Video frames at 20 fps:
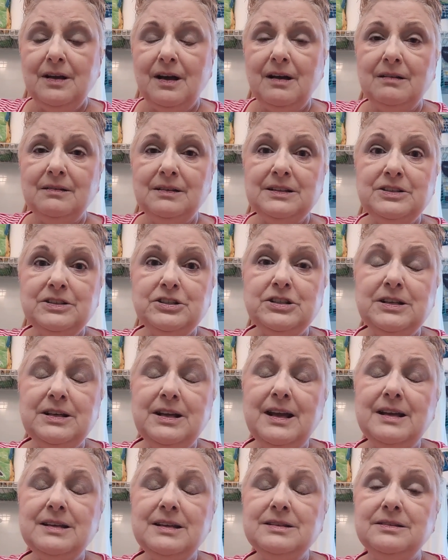y'all, and
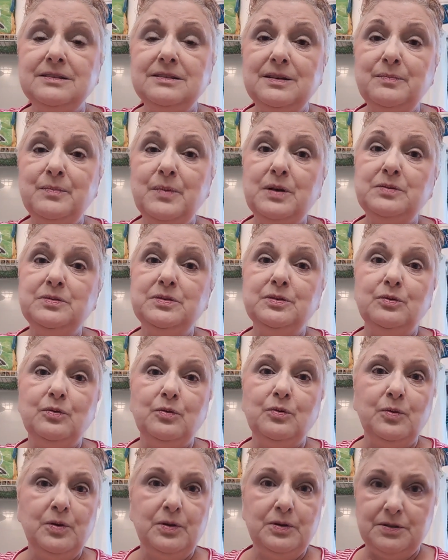she has the
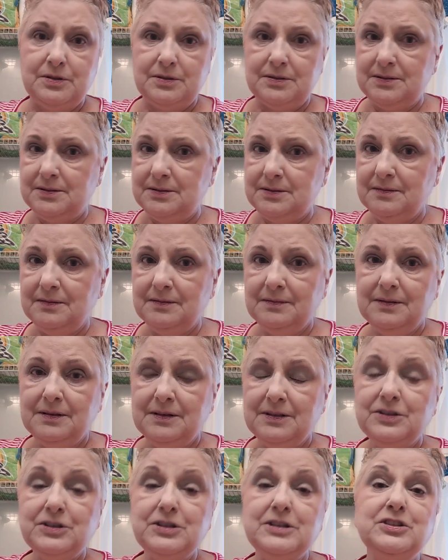most gorgeous,
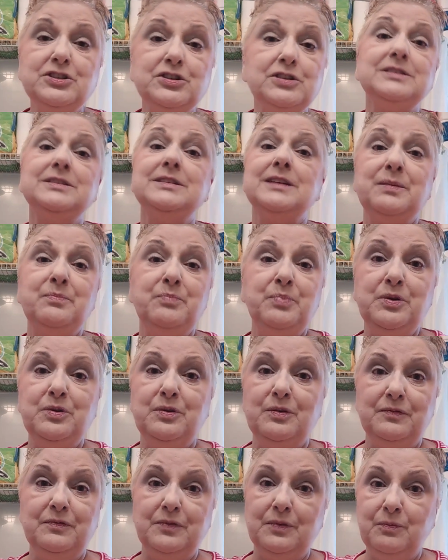she's just a
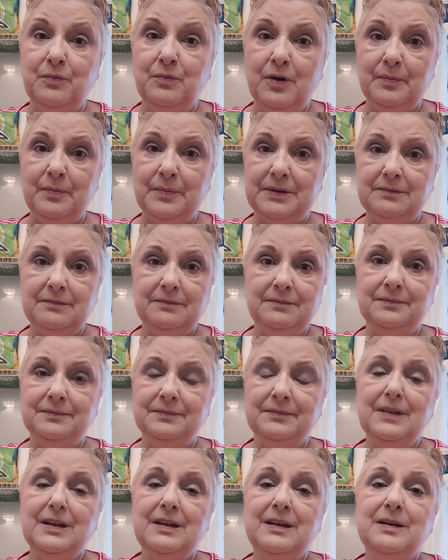beautiful
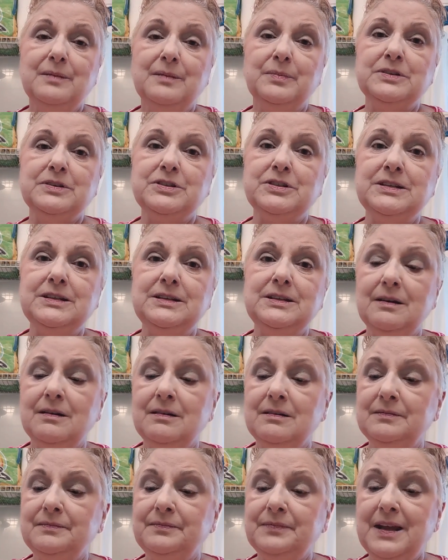woman, but
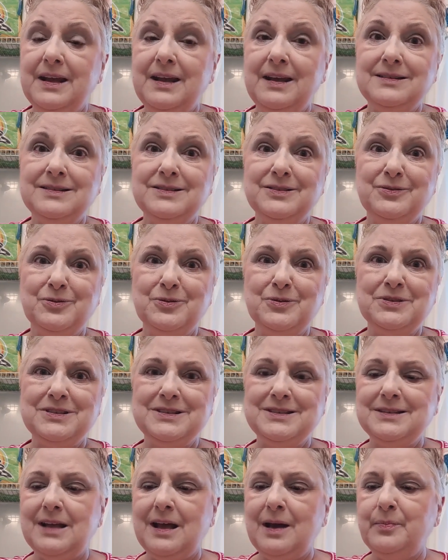she um, has
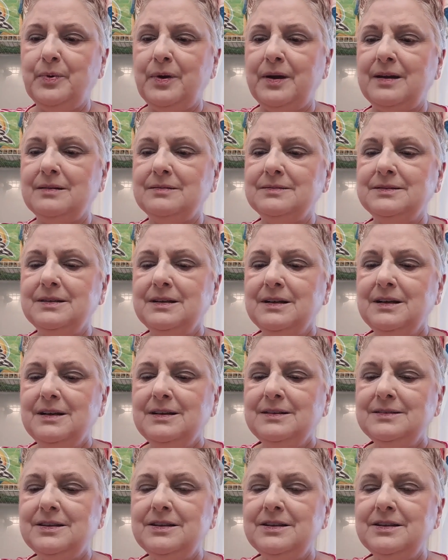gorgeous eyebrows.